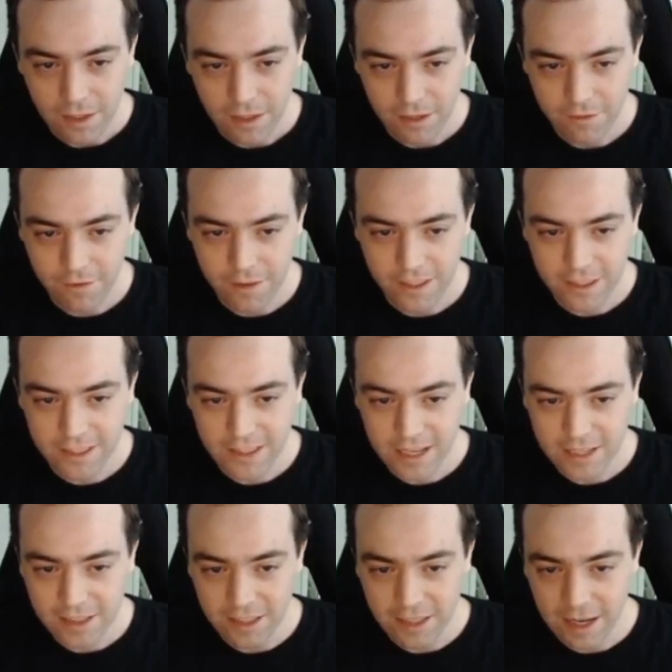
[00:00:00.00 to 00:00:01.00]
For this
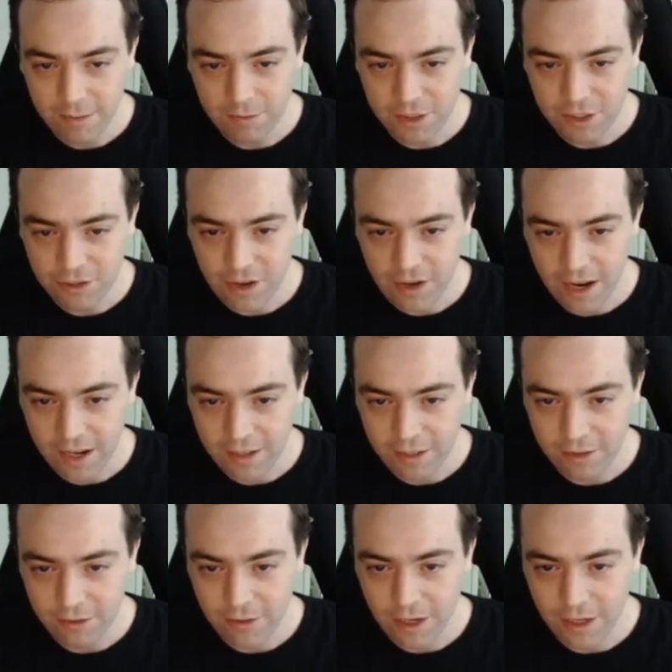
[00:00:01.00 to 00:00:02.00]
section, I'm just trying
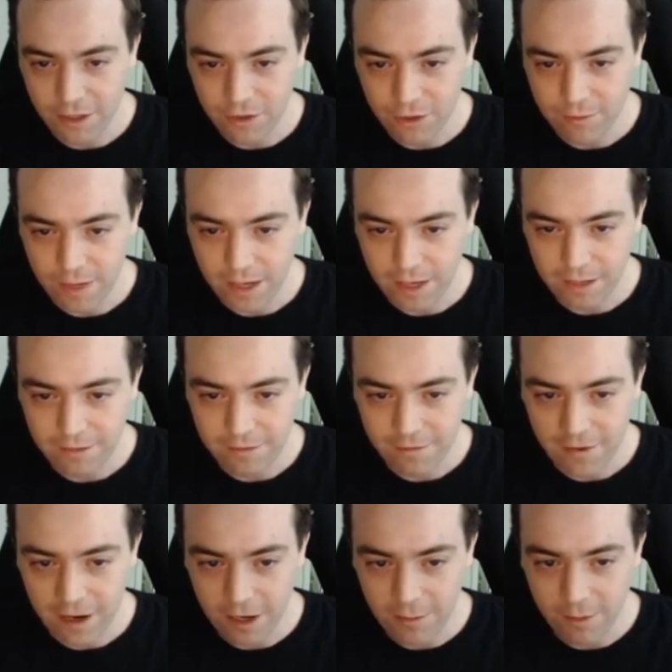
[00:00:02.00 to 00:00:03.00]
to use my
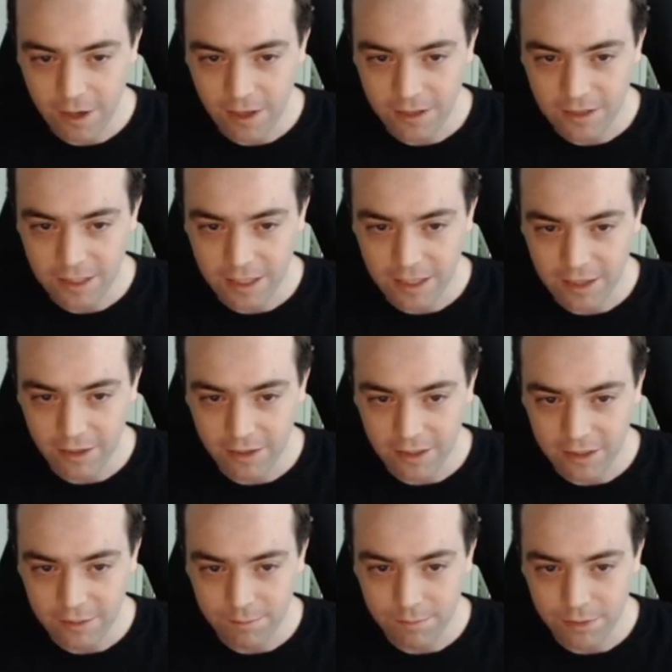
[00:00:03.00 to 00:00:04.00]
fireballs to kill
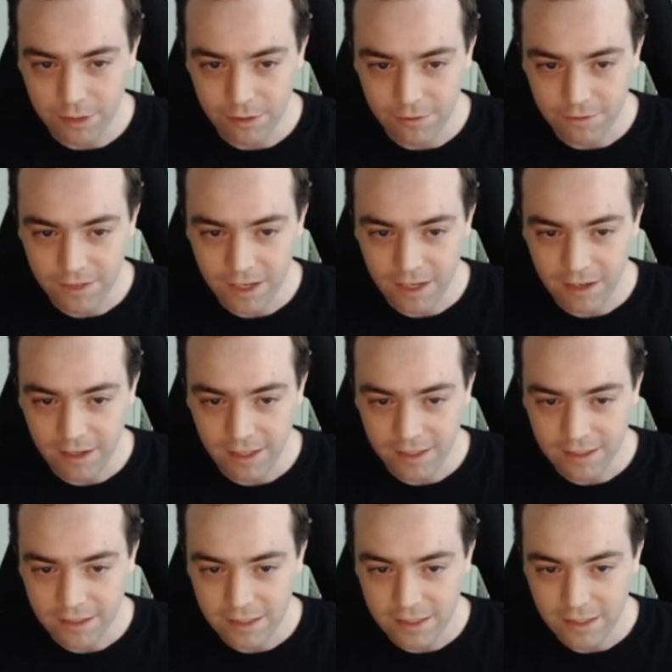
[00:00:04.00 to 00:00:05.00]
these blue fairies.